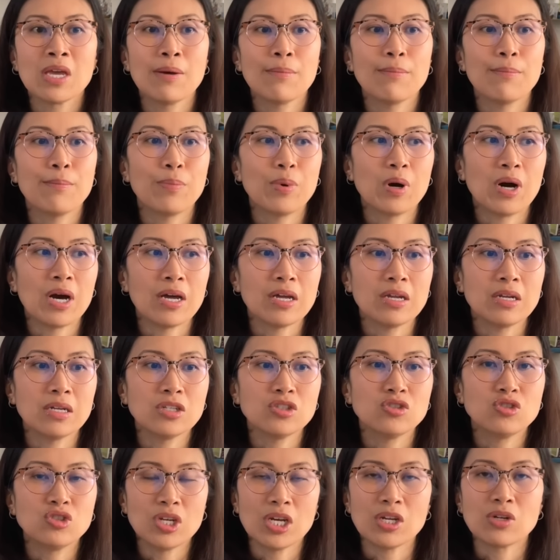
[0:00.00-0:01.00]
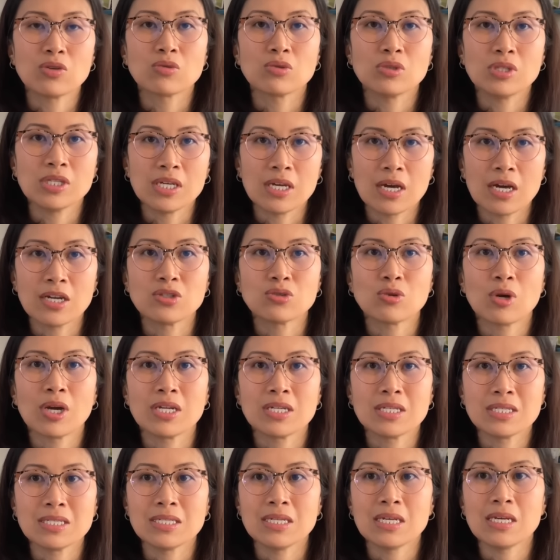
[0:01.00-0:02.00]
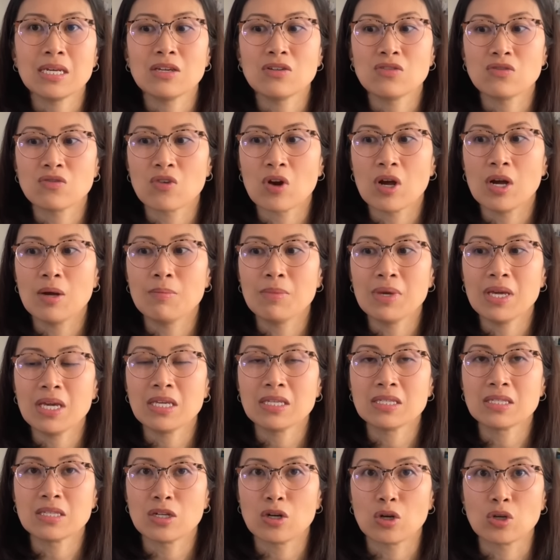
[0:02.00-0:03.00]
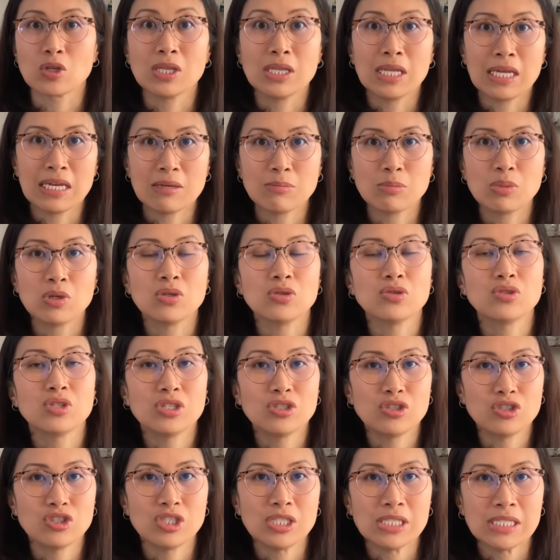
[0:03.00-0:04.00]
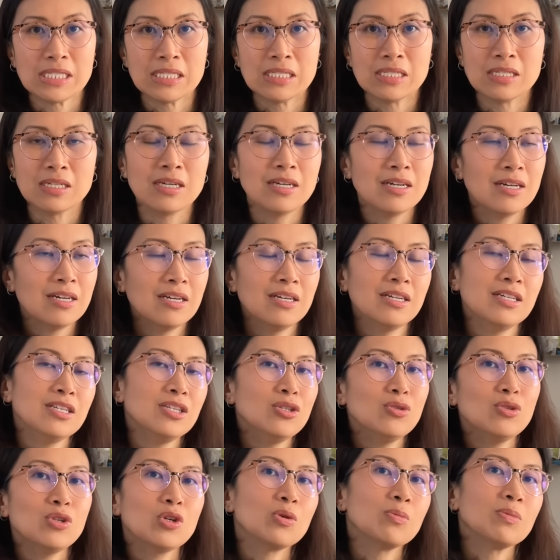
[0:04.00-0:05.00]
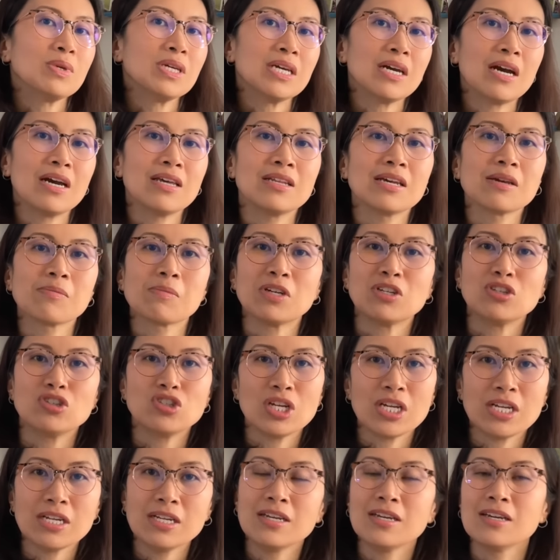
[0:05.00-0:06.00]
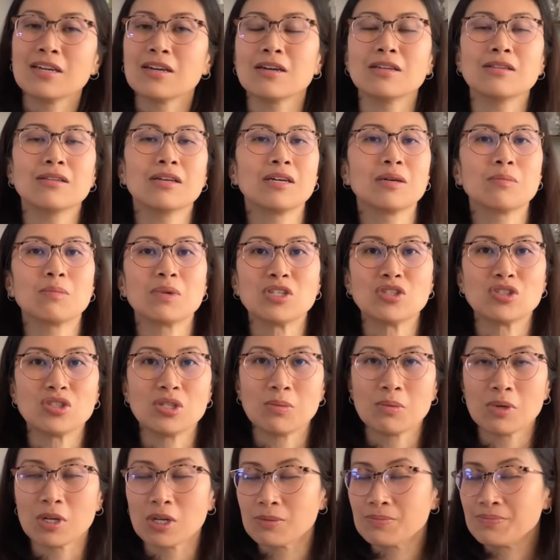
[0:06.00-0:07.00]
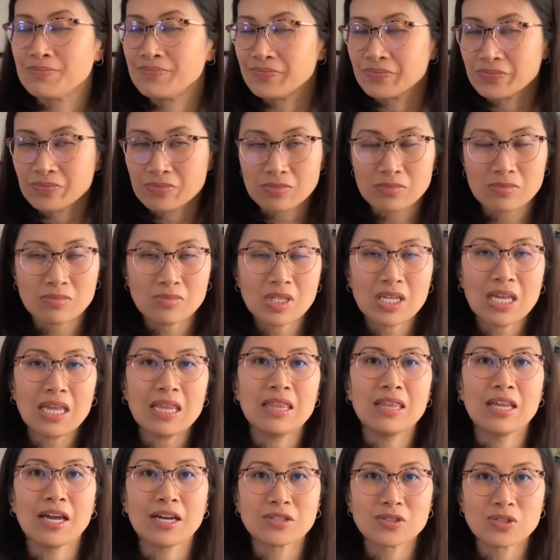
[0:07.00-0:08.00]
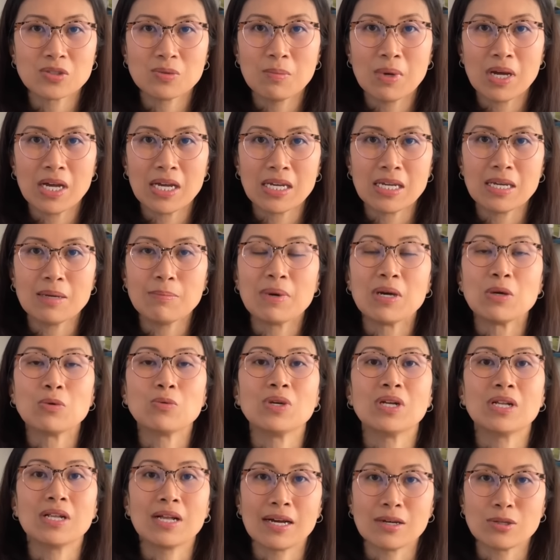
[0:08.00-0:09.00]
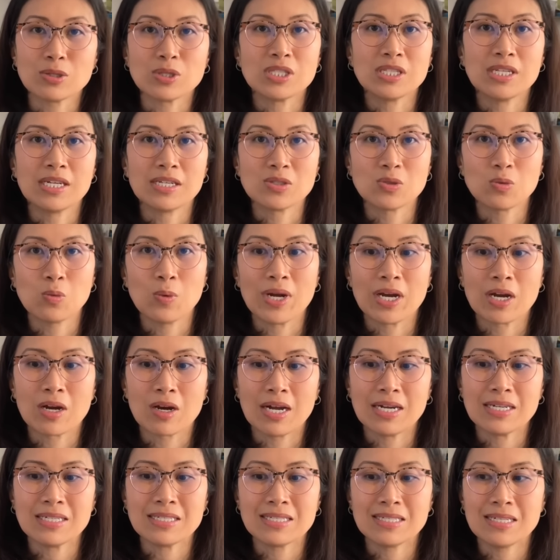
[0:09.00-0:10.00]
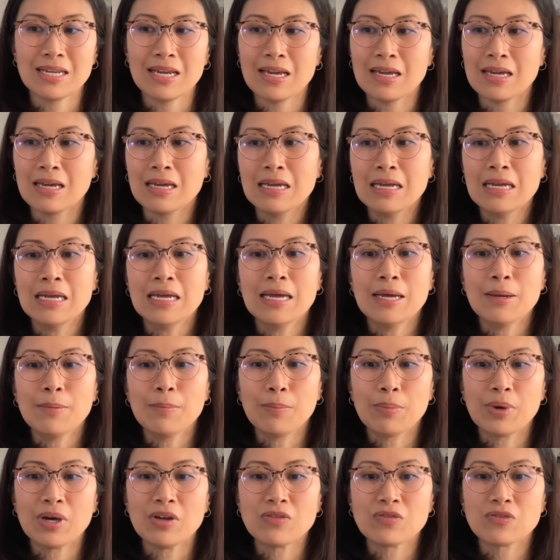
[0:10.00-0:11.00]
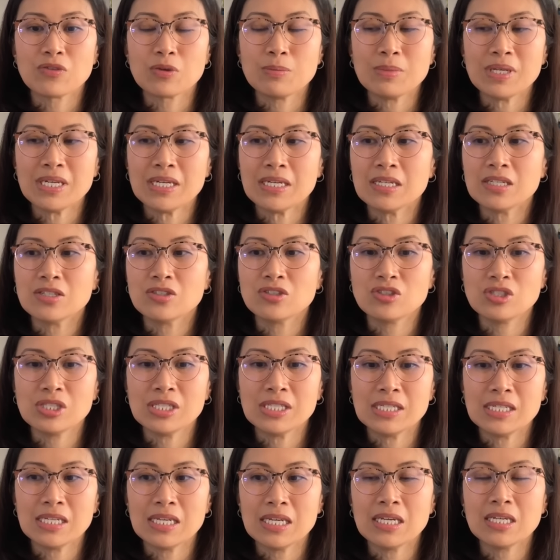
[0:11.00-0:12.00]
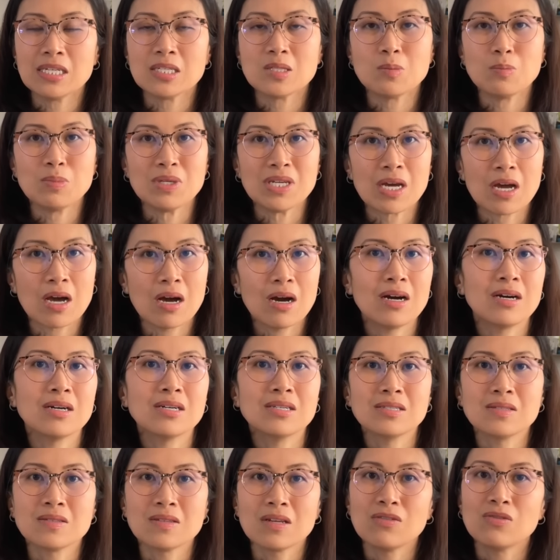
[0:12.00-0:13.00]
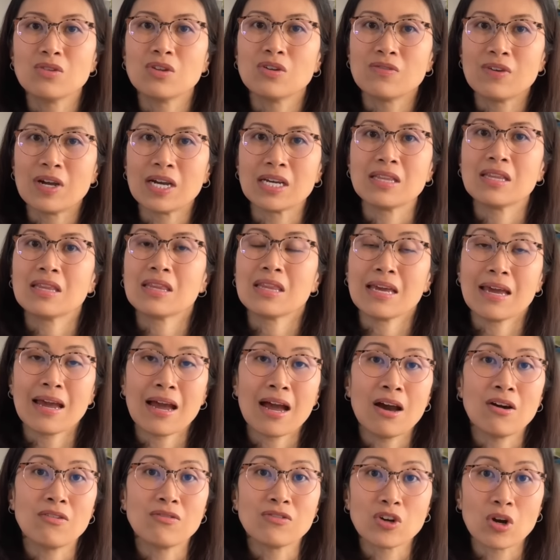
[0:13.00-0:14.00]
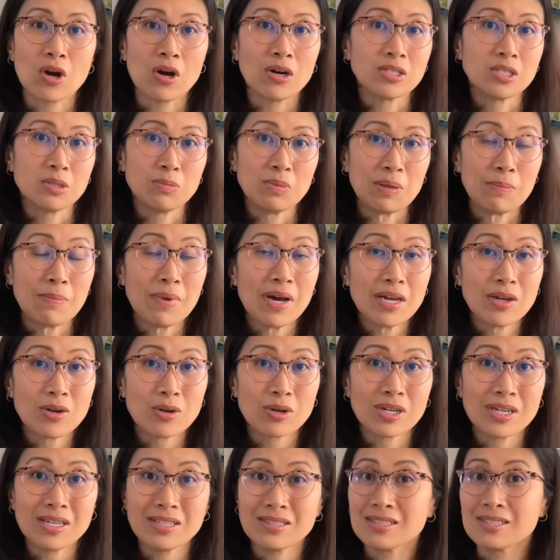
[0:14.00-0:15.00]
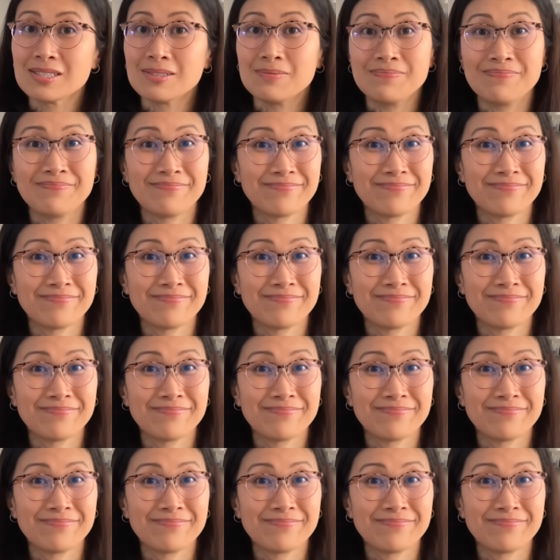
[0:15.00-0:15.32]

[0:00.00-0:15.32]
but generally I try to stay from inks that are labeled sheen. You know me, I like my shading, I like my shimmer. That's my wheelhouse and that's where I stay. But for me, sheening inks, because of the fact that they have caused me migraines,